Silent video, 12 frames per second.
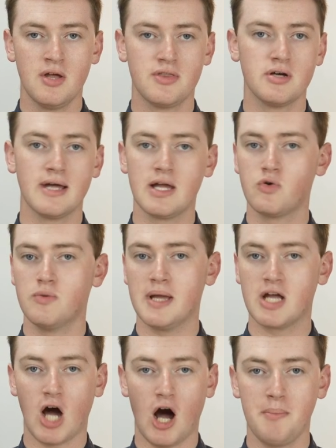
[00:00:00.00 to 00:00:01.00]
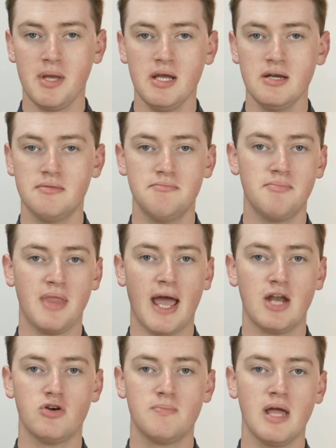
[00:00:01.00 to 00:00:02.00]
the link will be copied
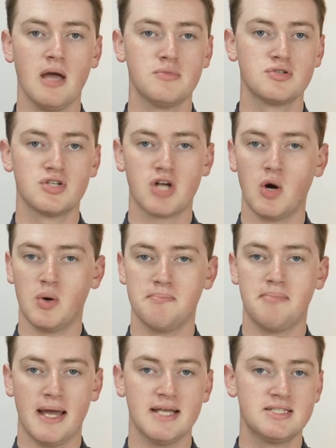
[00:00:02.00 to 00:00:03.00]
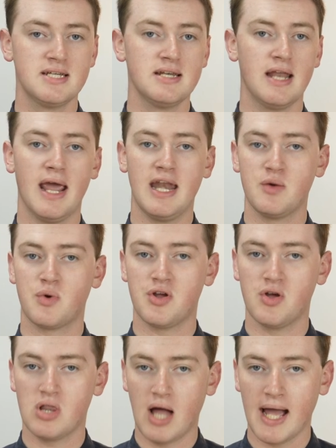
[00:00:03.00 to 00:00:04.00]
and you'll be able to go and paste it anywhere
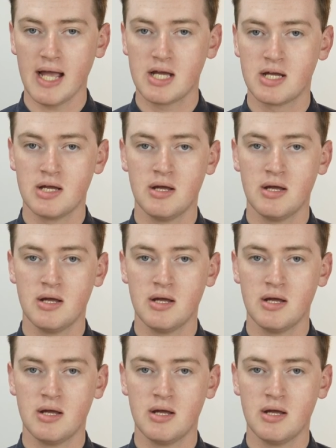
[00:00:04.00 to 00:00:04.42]
you like,